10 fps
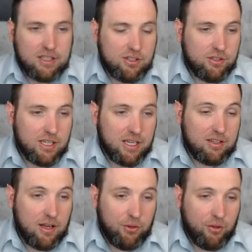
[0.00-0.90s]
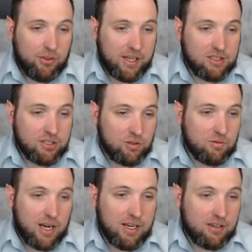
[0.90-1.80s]
And so you got other things too
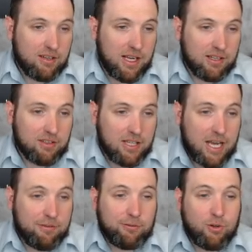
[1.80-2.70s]
right here, like the life of